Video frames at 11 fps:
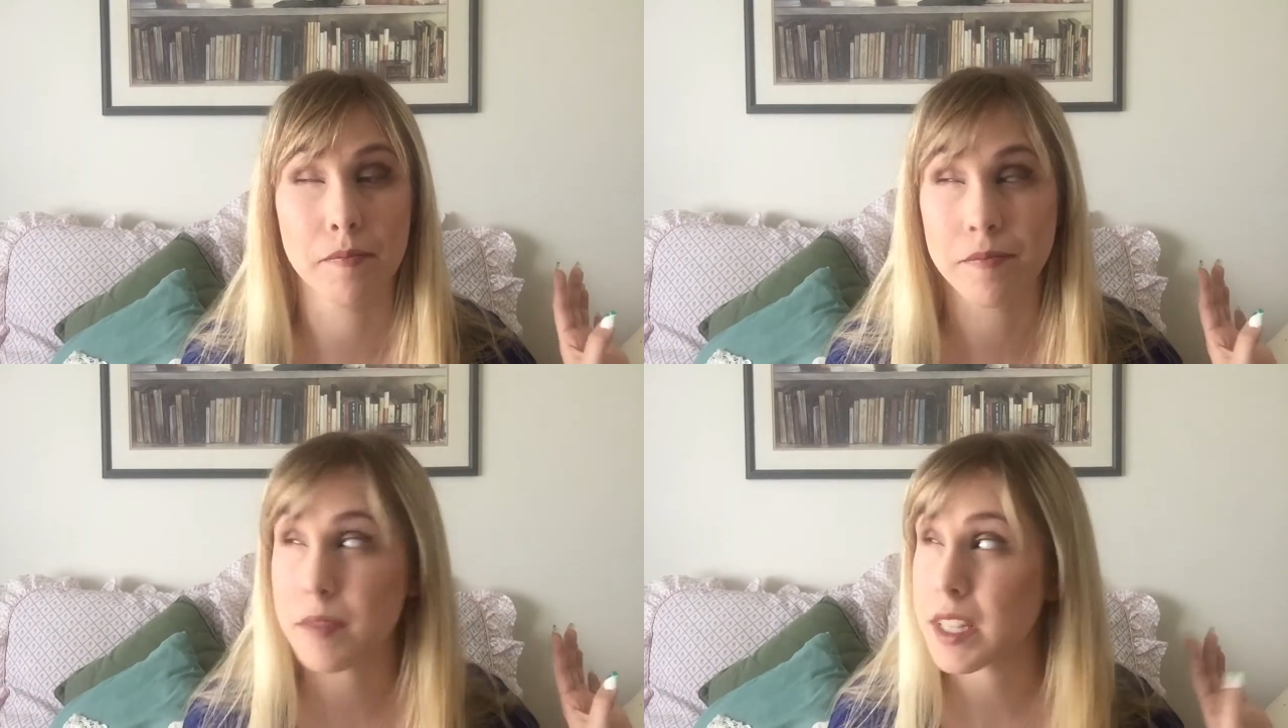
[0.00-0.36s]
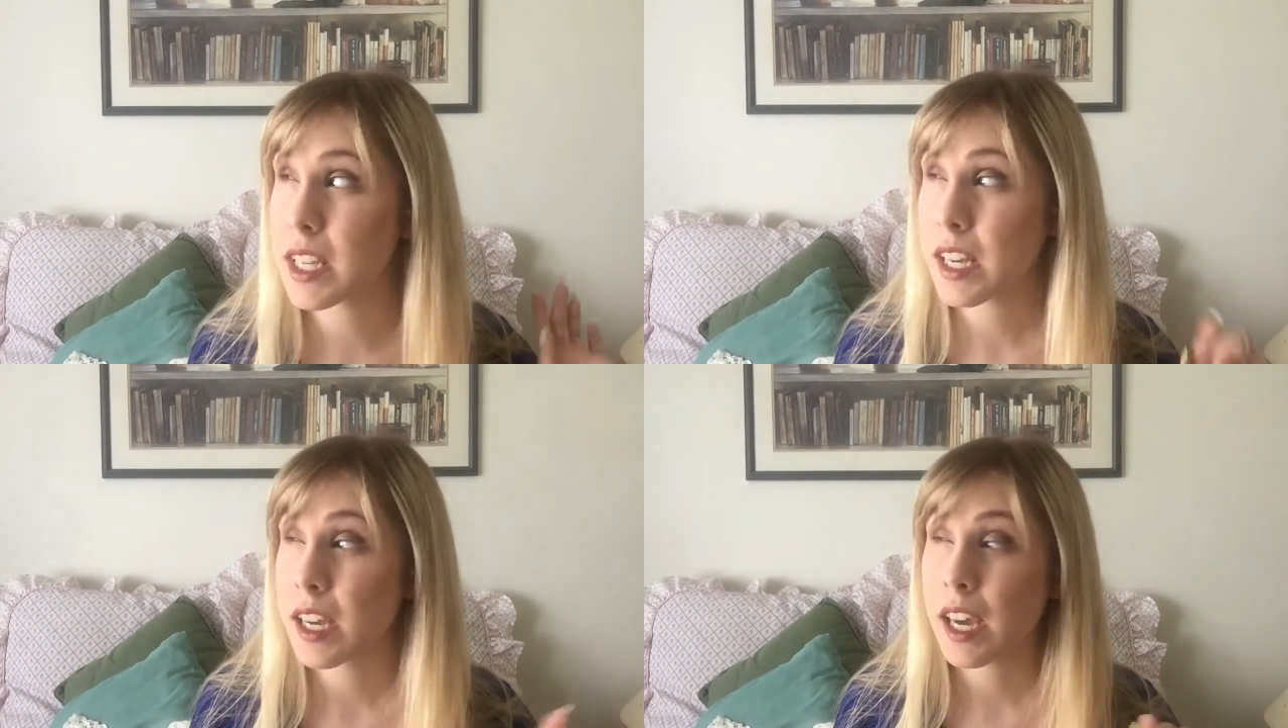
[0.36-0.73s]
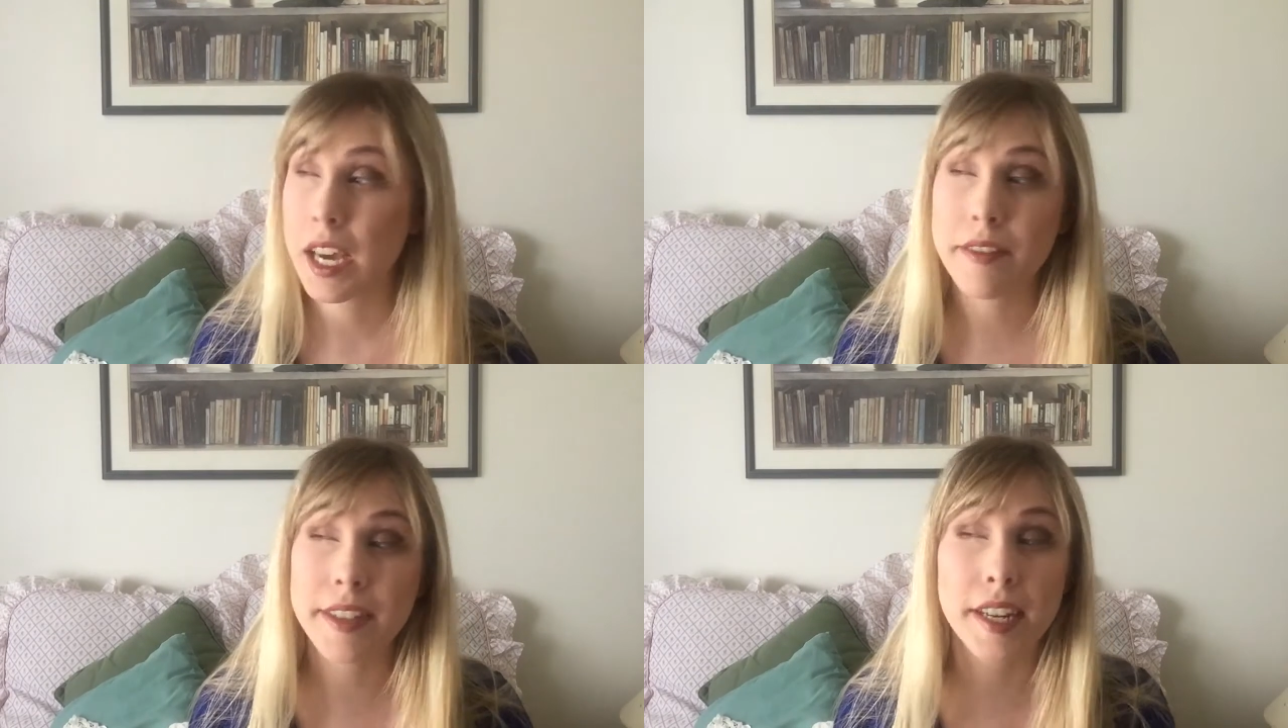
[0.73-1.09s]

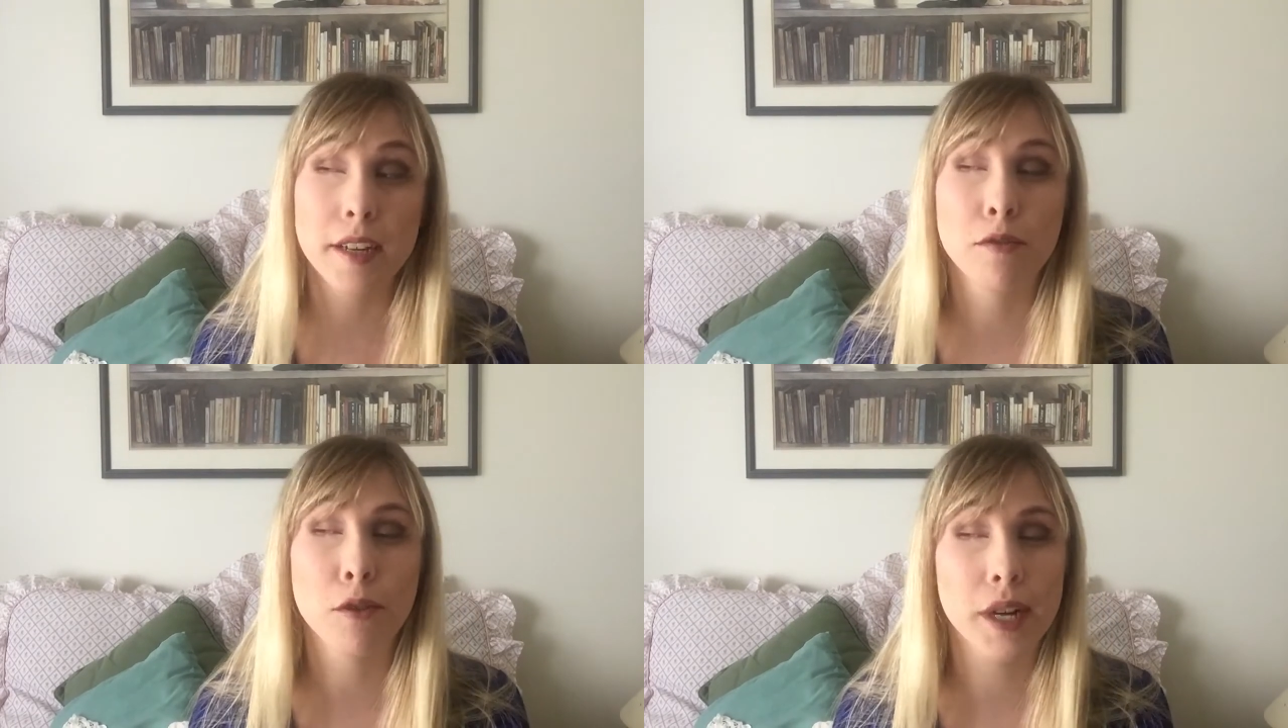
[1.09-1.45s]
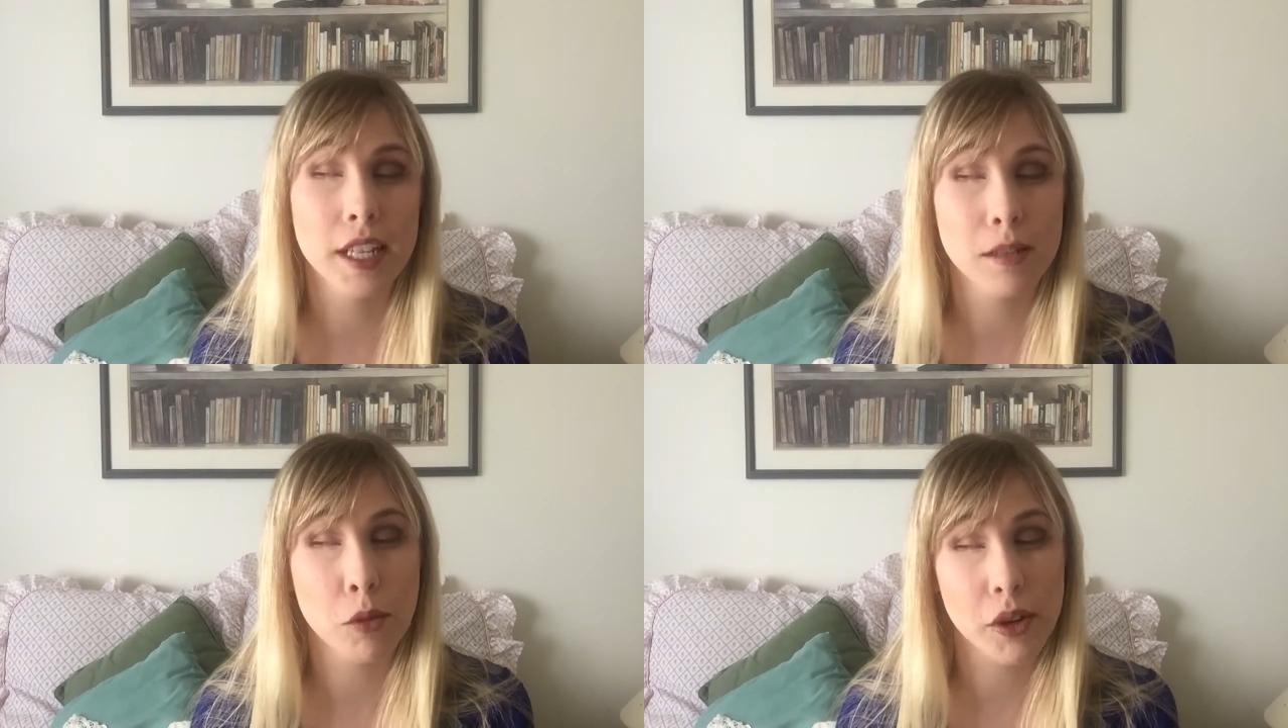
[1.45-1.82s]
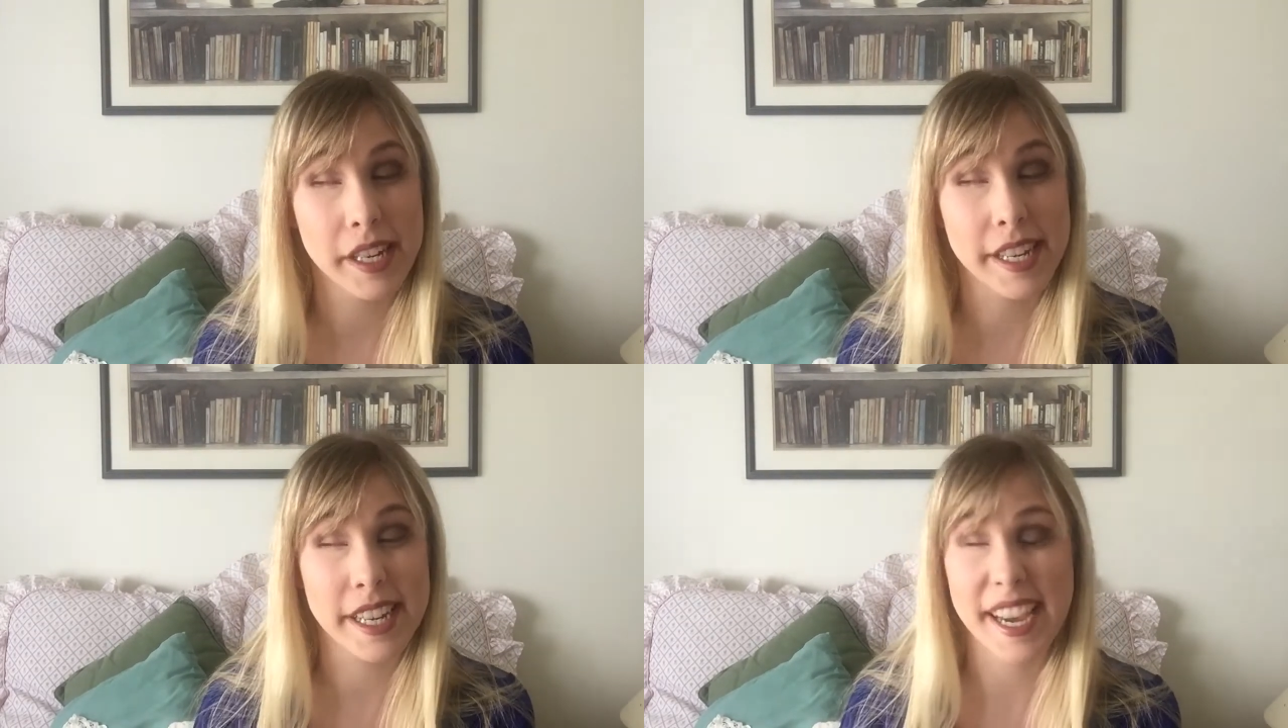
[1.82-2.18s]
9:40 in the morning,